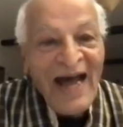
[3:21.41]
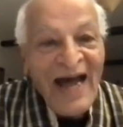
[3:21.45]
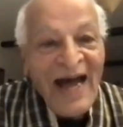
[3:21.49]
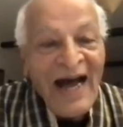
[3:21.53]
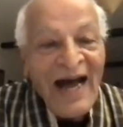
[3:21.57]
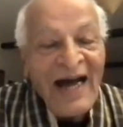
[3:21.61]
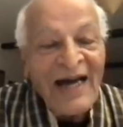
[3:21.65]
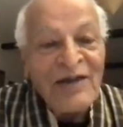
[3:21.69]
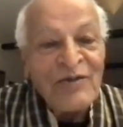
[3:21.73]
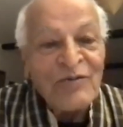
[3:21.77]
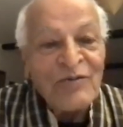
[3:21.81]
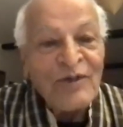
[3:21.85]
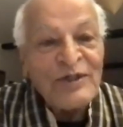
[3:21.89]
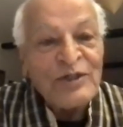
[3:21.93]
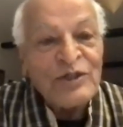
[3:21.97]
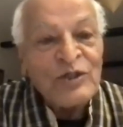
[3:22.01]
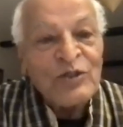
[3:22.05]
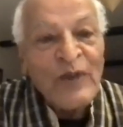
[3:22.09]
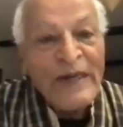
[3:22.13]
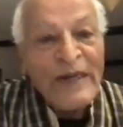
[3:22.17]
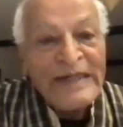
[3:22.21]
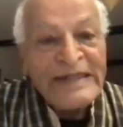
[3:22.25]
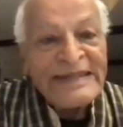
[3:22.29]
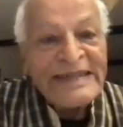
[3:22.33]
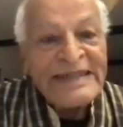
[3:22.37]
I was
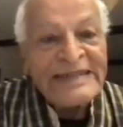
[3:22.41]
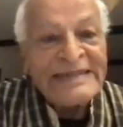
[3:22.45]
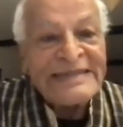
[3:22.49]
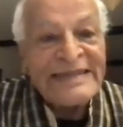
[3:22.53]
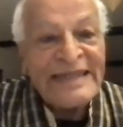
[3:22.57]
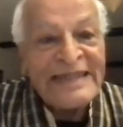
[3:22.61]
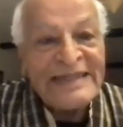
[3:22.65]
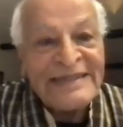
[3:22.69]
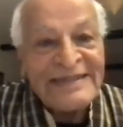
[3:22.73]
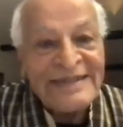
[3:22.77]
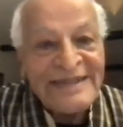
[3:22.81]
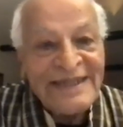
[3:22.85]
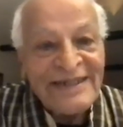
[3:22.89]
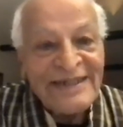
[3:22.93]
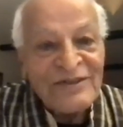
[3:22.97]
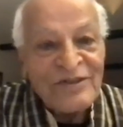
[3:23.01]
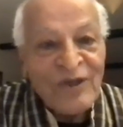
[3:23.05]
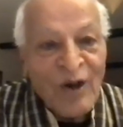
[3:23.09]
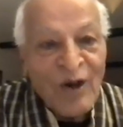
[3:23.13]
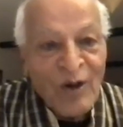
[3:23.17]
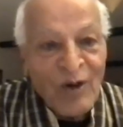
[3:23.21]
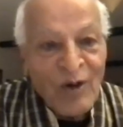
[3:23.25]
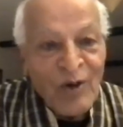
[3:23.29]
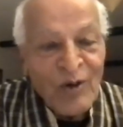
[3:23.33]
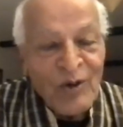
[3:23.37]
26 years
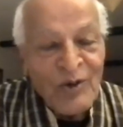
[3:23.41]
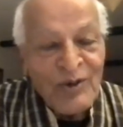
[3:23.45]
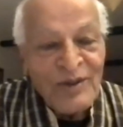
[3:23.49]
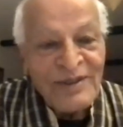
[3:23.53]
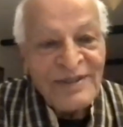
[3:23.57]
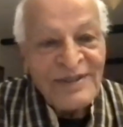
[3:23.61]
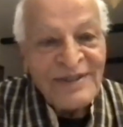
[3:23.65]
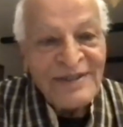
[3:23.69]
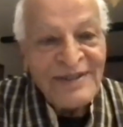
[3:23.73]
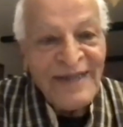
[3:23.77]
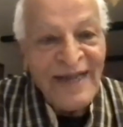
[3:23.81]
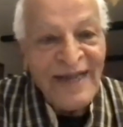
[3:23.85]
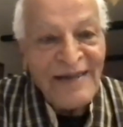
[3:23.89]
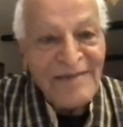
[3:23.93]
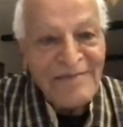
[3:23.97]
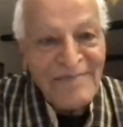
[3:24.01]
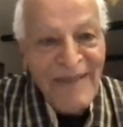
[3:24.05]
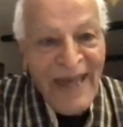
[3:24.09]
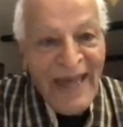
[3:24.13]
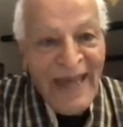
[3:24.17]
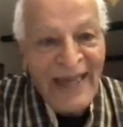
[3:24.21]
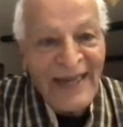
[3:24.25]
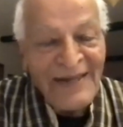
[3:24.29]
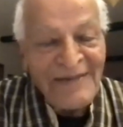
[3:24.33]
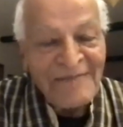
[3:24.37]
old, young
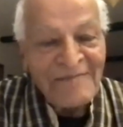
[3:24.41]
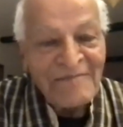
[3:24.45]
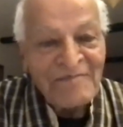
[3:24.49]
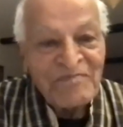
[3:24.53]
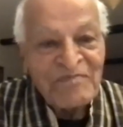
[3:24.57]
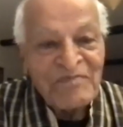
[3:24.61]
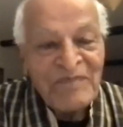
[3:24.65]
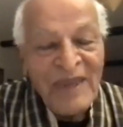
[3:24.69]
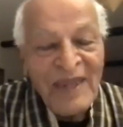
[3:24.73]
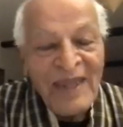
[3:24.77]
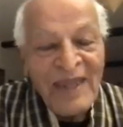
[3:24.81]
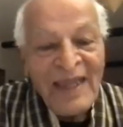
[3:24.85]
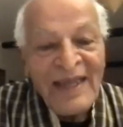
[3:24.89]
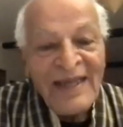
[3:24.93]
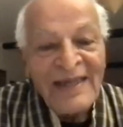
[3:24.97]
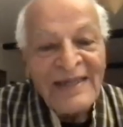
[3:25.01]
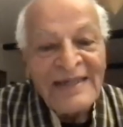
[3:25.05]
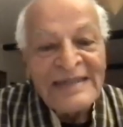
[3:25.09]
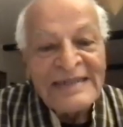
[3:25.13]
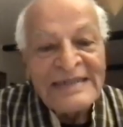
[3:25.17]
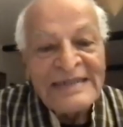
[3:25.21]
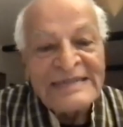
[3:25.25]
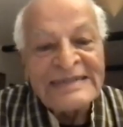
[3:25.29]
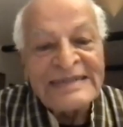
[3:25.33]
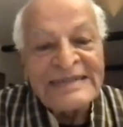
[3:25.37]
man,
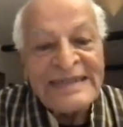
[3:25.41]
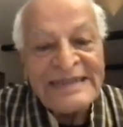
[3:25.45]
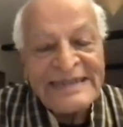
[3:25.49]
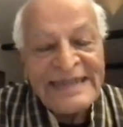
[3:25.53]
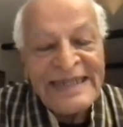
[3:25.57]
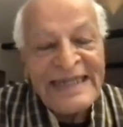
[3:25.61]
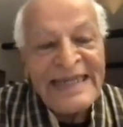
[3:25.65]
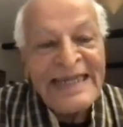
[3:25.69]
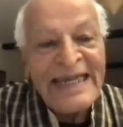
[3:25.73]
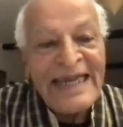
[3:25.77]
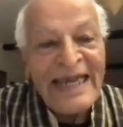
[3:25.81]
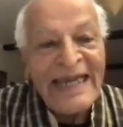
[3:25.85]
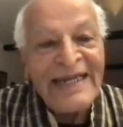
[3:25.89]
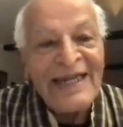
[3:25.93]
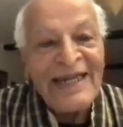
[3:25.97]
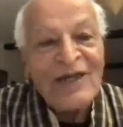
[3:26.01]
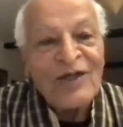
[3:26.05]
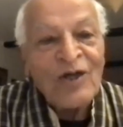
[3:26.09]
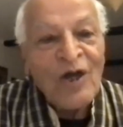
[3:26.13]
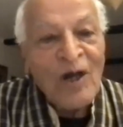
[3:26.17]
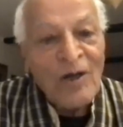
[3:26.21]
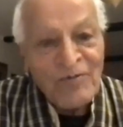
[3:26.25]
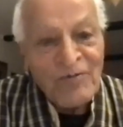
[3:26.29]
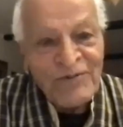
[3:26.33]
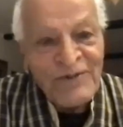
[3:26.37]
sitting in a
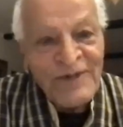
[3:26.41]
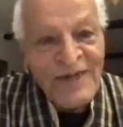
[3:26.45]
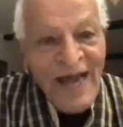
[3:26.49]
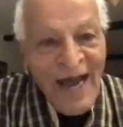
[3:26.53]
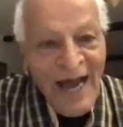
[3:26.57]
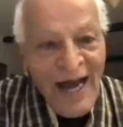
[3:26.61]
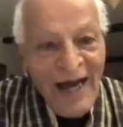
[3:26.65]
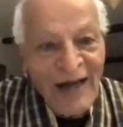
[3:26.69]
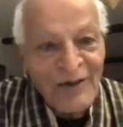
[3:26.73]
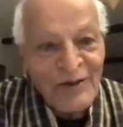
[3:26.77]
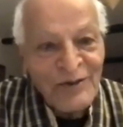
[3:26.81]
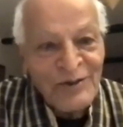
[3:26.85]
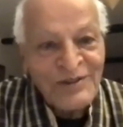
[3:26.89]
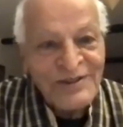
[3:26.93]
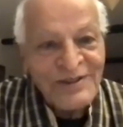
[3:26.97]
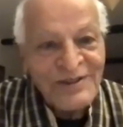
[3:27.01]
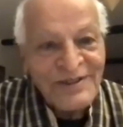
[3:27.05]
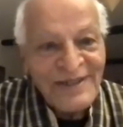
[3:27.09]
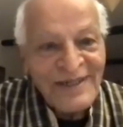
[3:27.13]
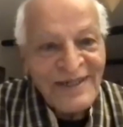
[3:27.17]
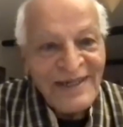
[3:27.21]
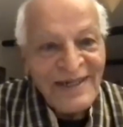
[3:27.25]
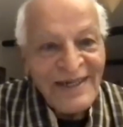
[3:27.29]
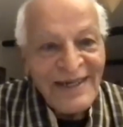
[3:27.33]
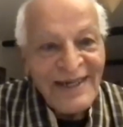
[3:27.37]
coffee house
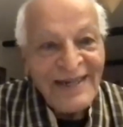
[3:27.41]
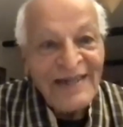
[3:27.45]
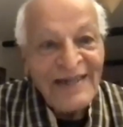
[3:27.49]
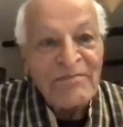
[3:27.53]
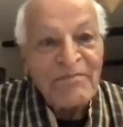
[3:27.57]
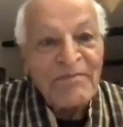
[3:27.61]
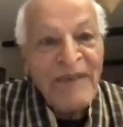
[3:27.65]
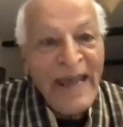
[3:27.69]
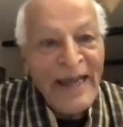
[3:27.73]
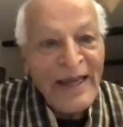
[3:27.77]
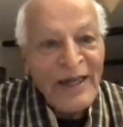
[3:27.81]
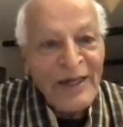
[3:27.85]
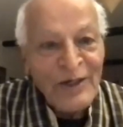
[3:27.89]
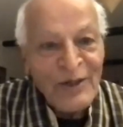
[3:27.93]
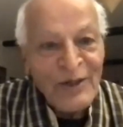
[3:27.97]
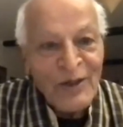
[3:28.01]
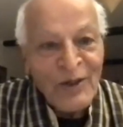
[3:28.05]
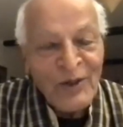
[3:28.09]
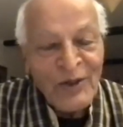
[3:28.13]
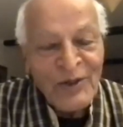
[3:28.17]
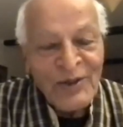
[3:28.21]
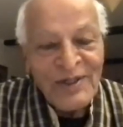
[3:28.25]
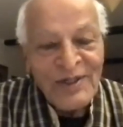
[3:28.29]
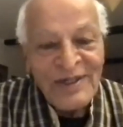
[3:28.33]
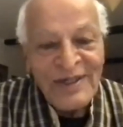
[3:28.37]
in
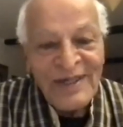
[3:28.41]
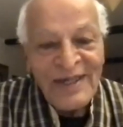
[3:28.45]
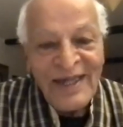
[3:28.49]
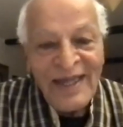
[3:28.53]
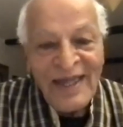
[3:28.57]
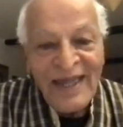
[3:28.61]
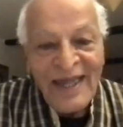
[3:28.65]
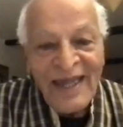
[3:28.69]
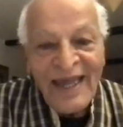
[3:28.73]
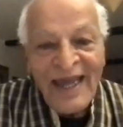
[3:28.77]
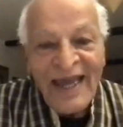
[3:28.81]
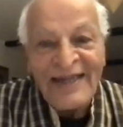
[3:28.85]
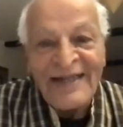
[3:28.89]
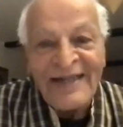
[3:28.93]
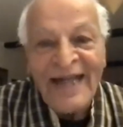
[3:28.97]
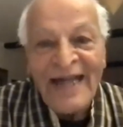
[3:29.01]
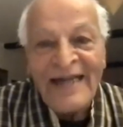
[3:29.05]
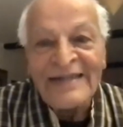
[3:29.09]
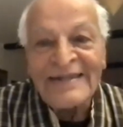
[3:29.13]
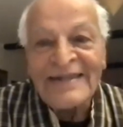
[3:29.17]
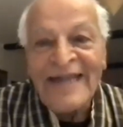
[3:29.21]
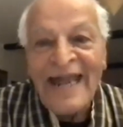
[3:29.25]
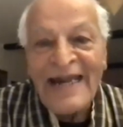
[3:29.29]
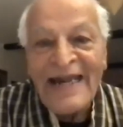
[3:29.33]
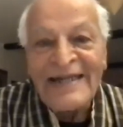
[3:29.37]
Bangalore and I
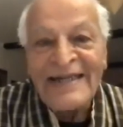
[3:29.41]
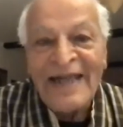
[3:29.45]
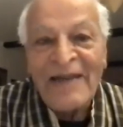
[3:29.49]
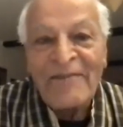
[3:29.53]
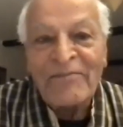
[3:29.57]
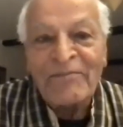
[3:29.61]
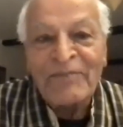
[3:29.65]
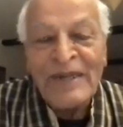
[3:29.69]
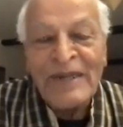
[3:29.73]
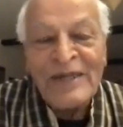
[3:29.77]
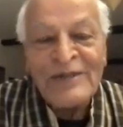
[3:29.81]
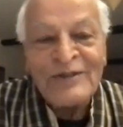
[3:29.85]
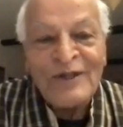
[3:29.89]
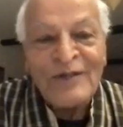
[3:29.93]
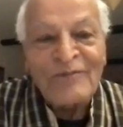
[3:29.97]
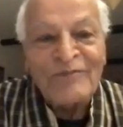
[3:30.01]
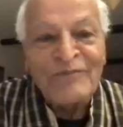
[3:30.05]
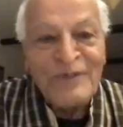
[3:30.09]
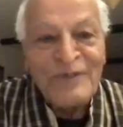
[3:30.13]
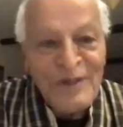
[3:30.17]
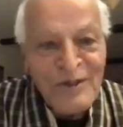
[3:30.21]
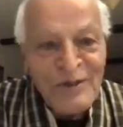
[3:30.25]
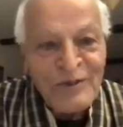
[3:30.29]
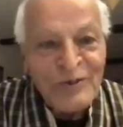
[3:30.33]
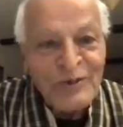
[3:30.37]
read a piece of
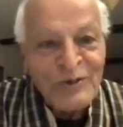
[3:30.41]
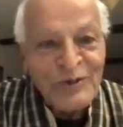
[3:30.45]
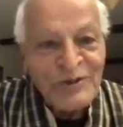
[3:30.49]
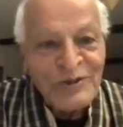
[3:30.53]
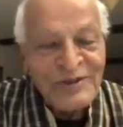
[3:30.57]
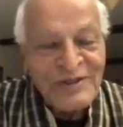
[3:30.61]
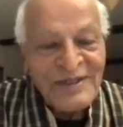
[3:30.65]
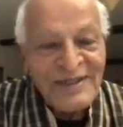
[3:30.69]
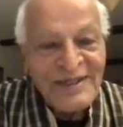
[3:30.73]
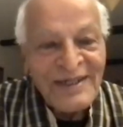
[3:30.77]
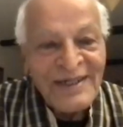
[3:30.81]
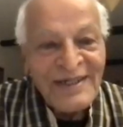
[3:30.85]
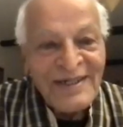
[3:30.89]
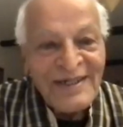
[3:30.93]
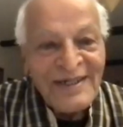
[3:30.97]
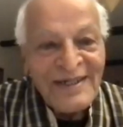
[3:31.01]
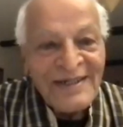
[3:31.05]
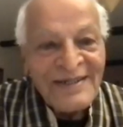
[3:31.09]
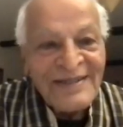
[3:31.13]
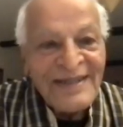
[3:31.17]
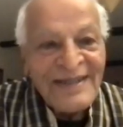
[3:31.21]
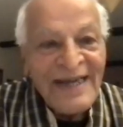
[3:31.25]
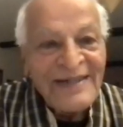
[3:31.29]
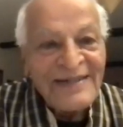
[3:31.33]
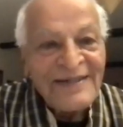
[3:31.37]
news
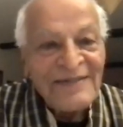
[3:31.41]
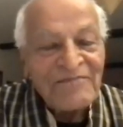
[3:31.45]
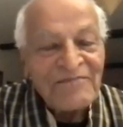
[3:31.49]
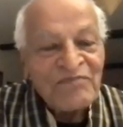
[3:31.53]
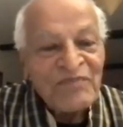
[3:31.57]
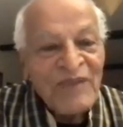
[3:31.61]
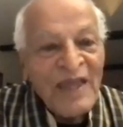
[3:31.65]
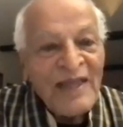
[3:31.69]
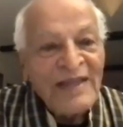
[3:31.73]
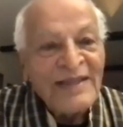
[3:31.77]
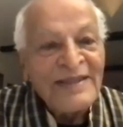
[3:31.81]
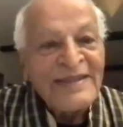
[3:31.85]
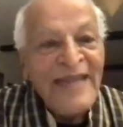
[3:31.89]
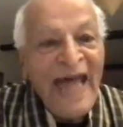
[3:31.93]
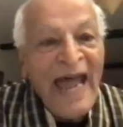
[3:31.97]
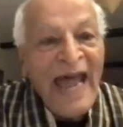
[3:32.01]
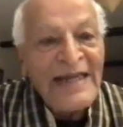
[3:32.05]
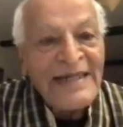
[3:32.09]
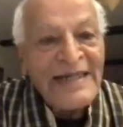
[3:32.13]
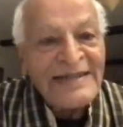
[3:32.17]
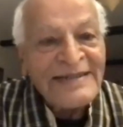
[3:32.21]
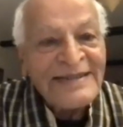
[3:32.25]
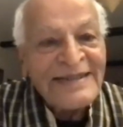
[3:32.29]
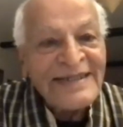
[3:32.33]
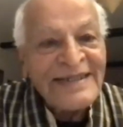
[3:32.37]
that
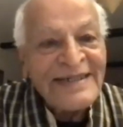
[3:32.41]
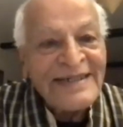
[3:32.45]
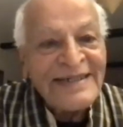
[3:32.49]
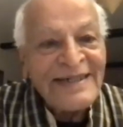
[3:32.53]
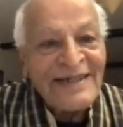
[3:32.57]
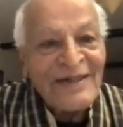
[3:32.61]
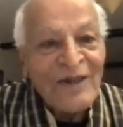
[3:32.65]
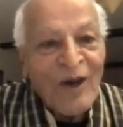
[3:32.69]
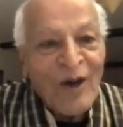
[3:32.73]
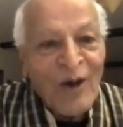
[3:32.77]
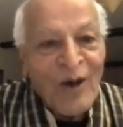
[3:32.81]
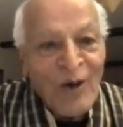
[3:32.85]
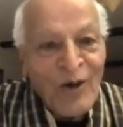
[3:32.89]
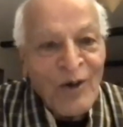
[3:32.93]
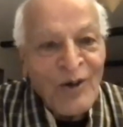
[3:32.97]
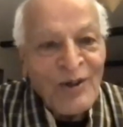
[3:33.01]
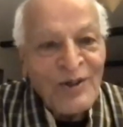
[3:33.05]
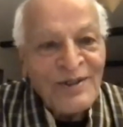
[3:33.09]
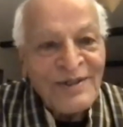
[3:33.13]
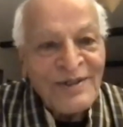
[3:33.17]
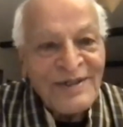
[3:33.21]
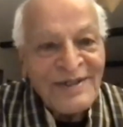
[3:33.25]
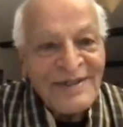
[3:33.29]
90 year old